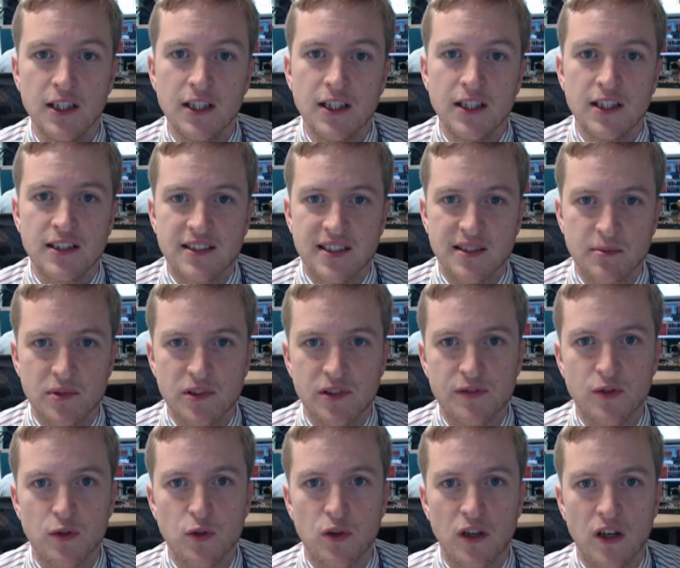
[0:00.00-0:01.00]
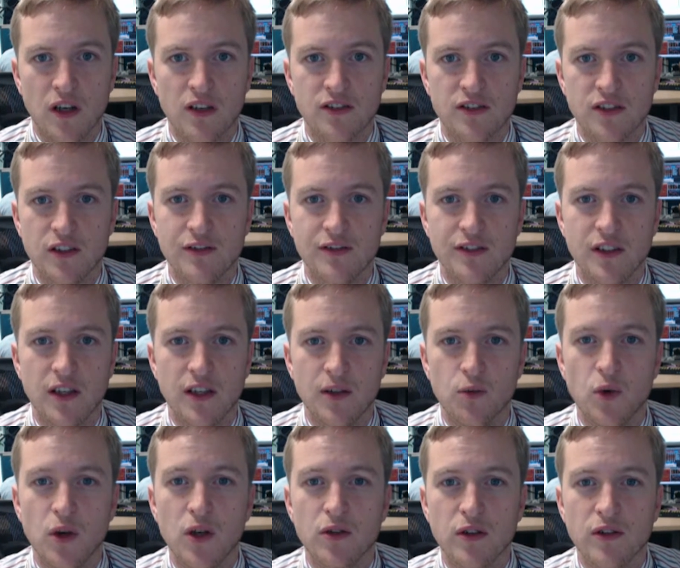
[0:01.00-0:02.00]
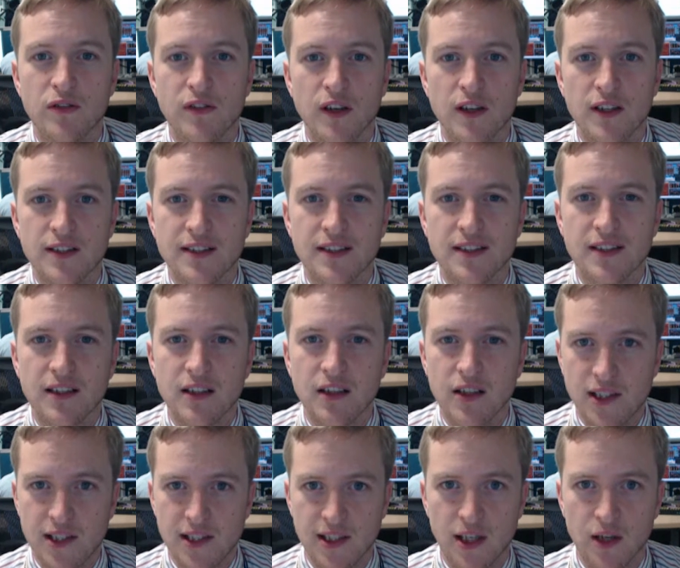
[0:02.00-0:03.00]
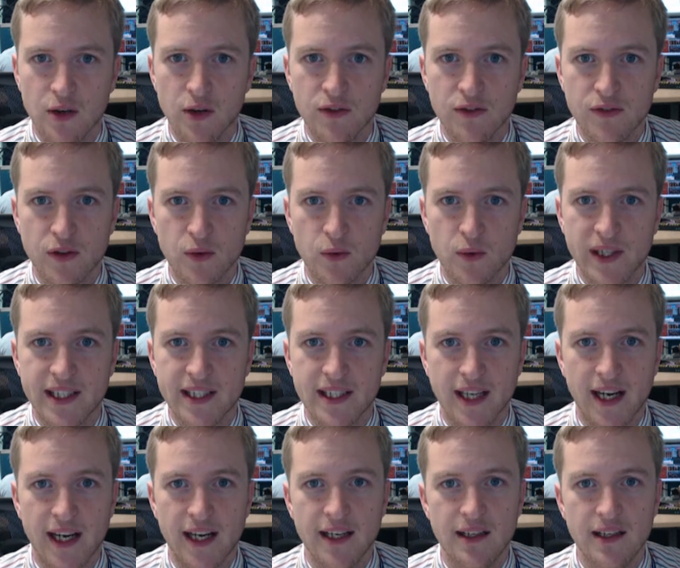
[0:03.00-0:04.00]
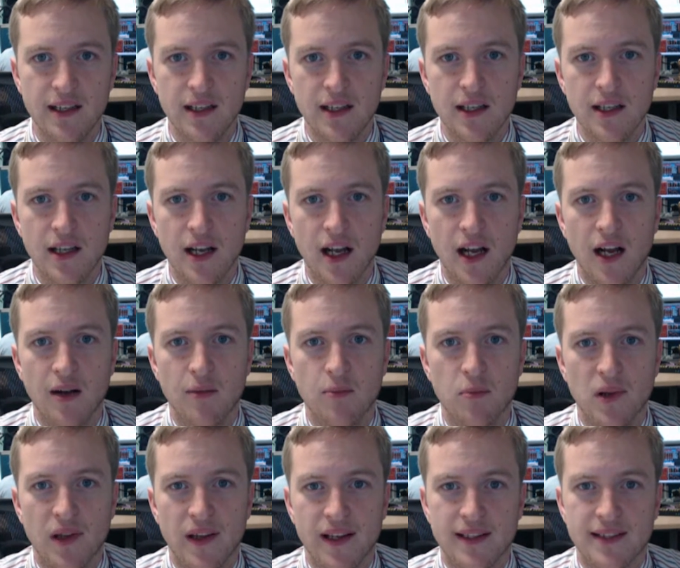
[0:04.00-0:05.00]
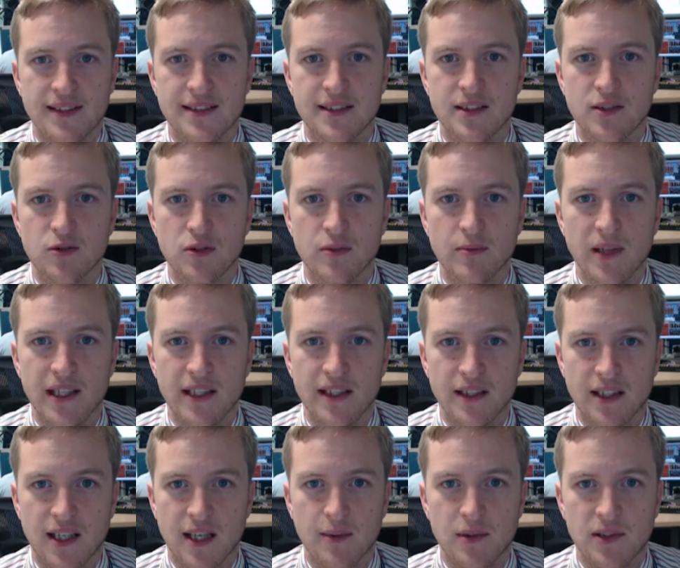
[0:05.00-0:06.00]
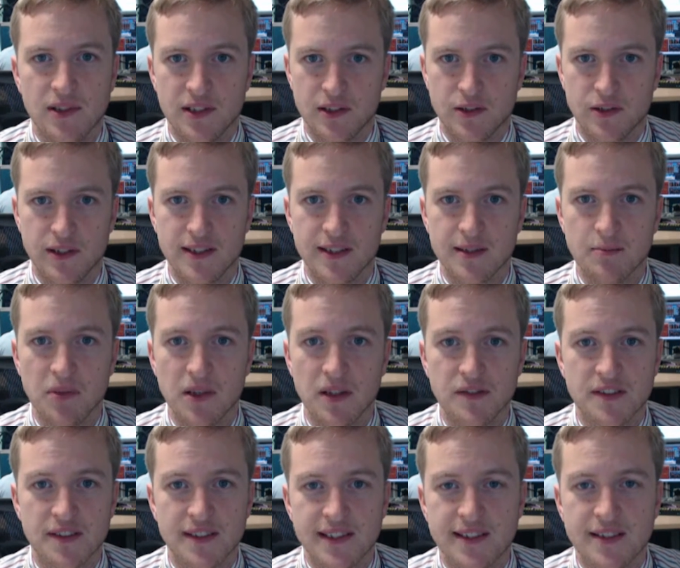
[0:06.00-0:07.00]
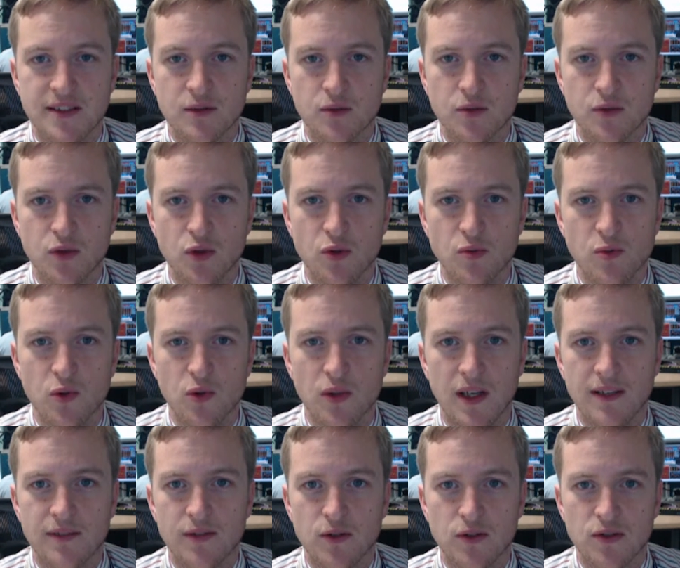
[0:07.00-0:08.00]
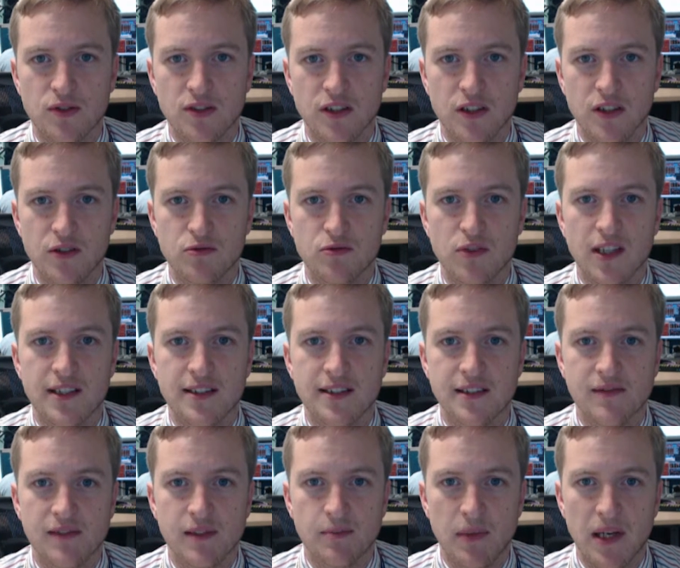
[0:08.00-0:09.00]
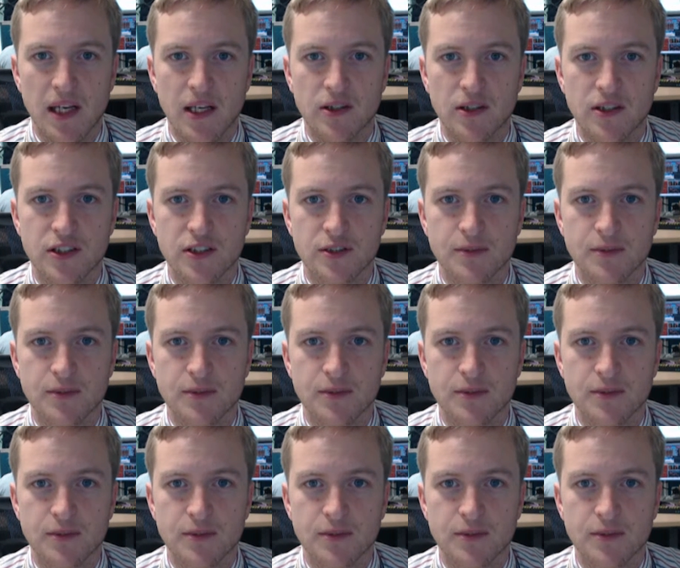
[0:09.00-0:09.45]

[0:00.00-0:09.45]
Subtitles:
Temperature forecasts overnight were revised slightly lower for the week ahead, but they still remain a couple of degrees above seasonal normal levels, so relatively bearish.